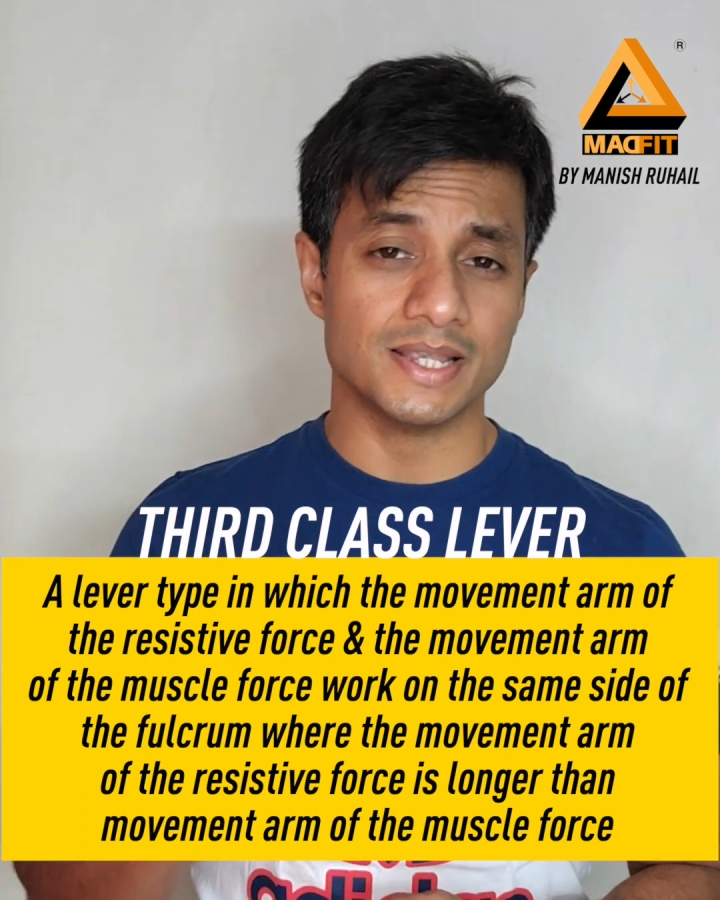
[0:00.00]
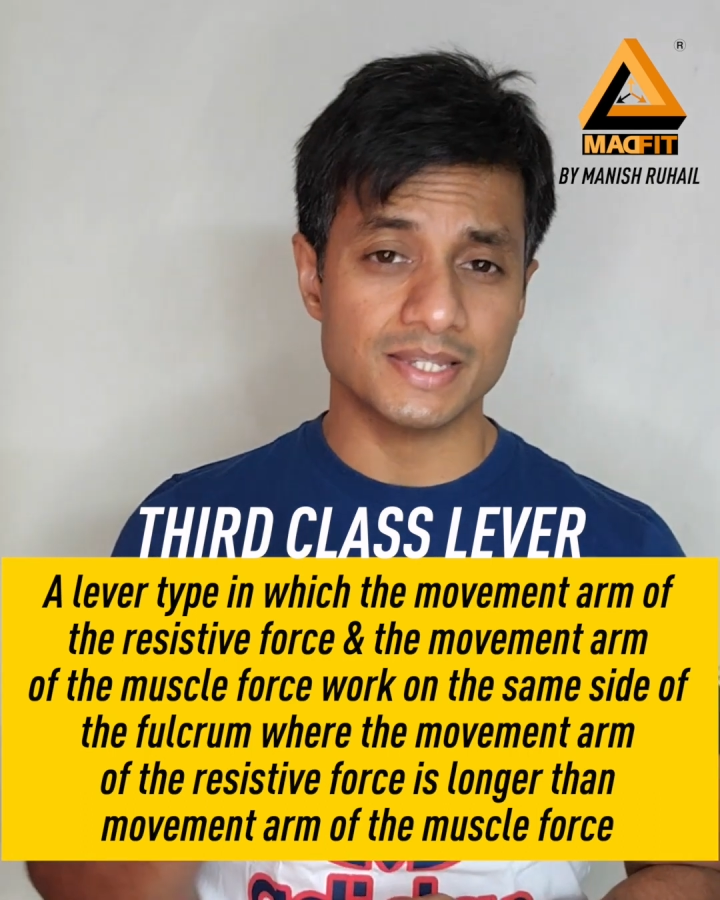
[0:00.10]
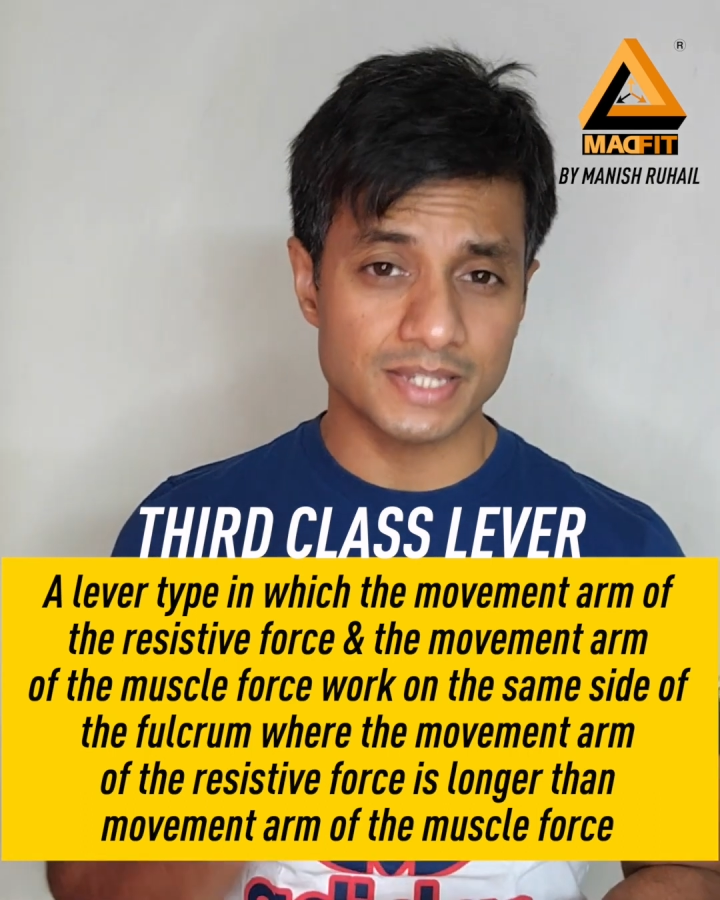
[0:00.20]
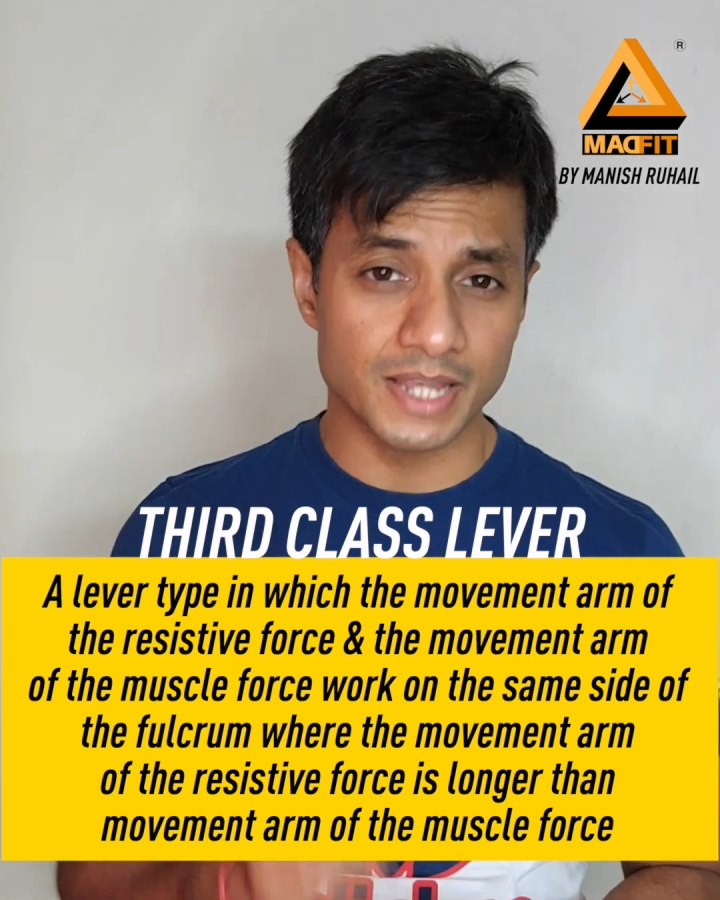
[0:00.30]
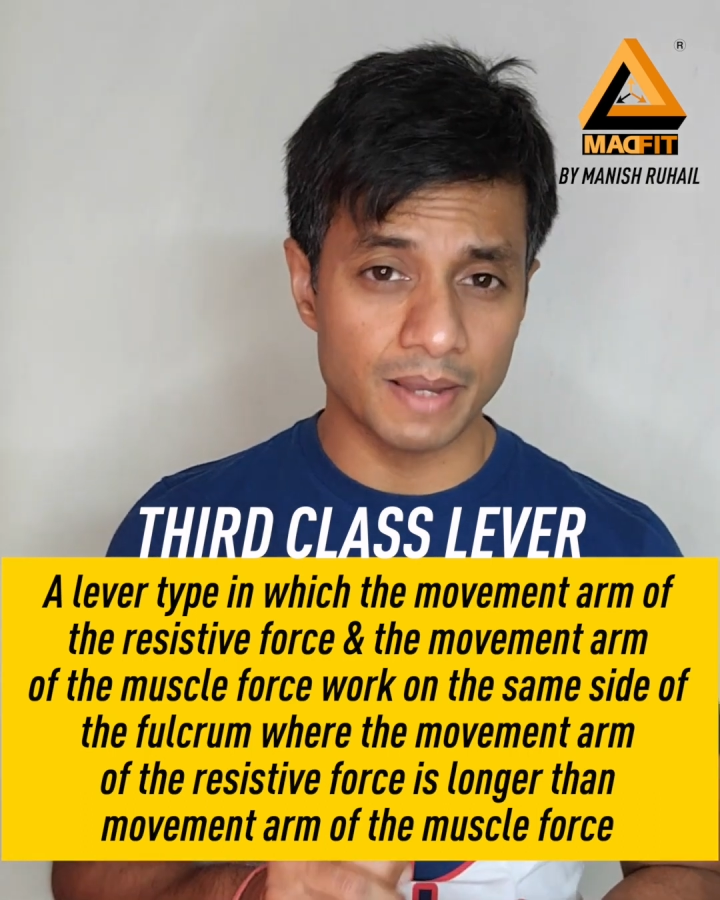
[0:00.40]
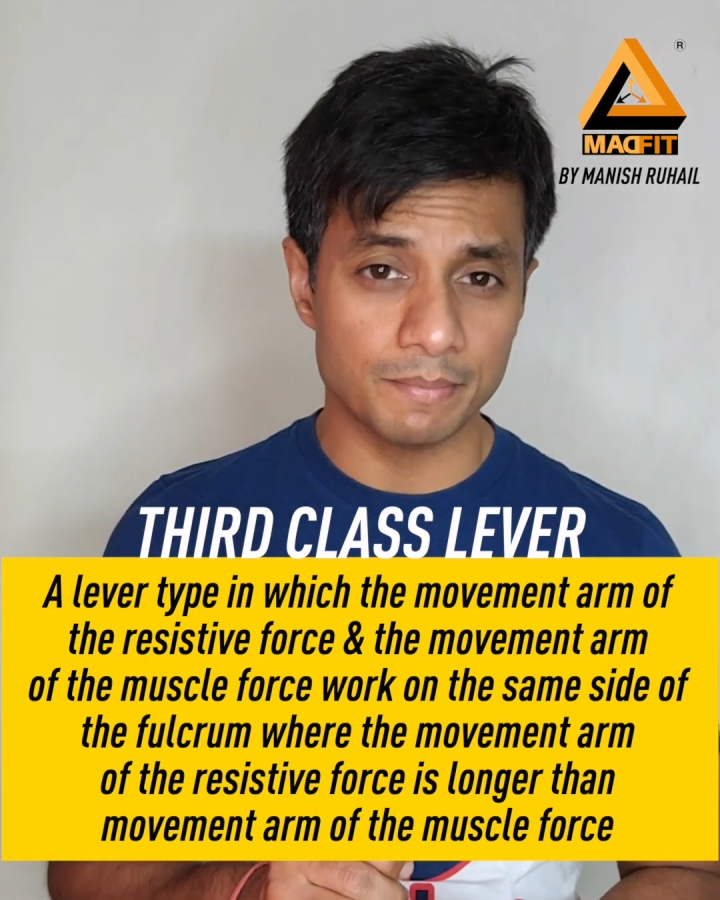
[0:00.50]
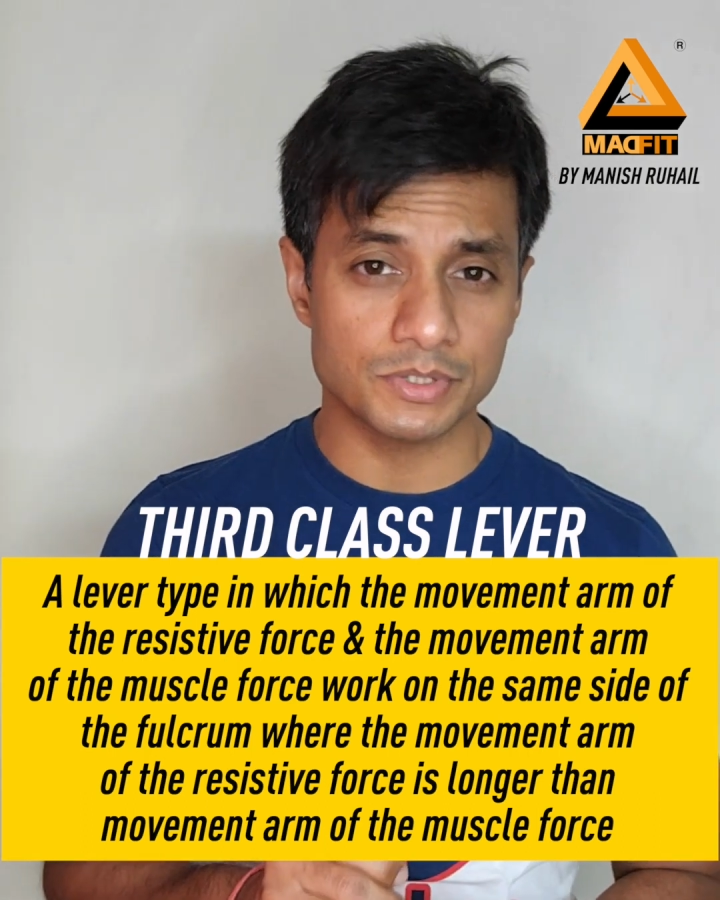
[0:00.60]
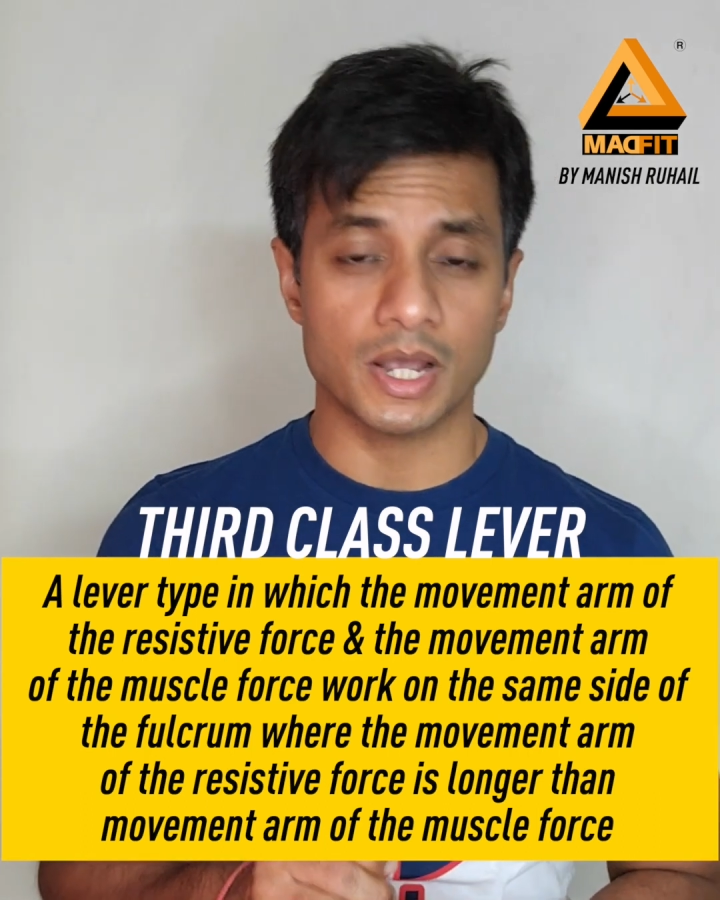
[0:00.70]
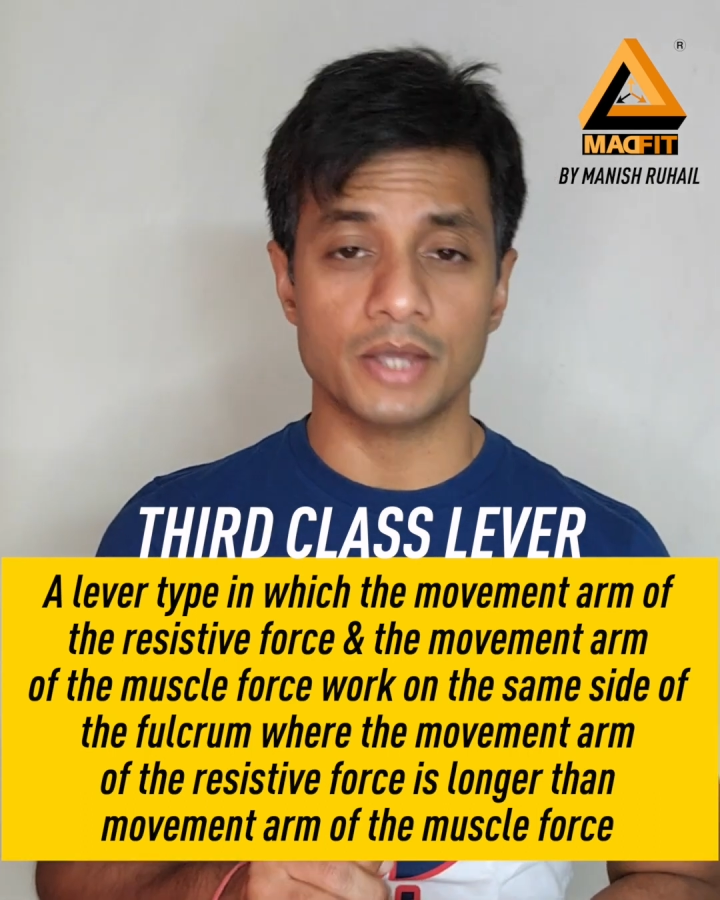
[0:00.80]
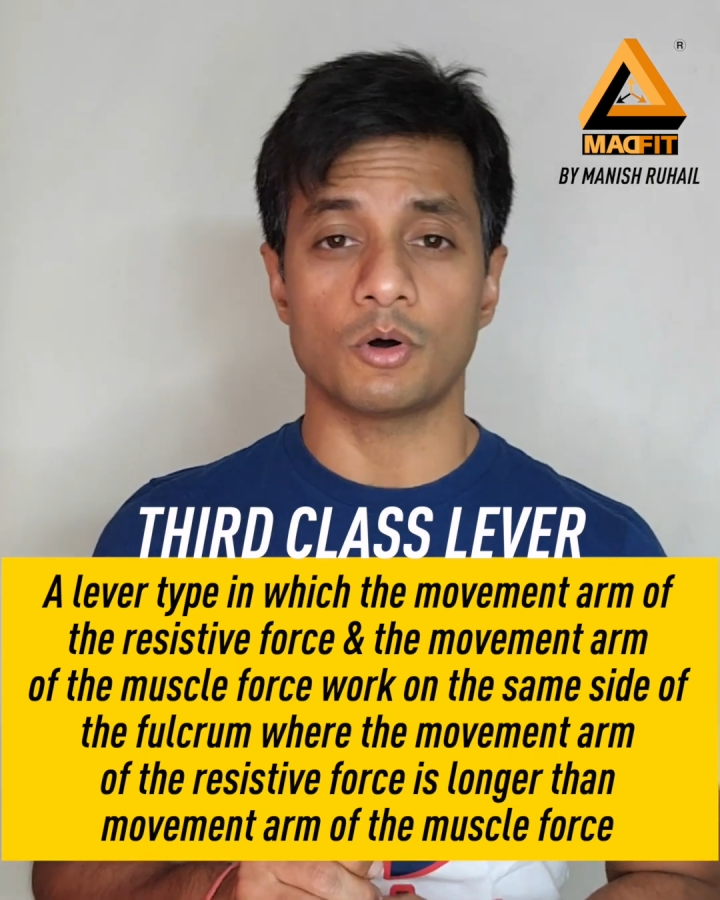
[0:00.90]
same side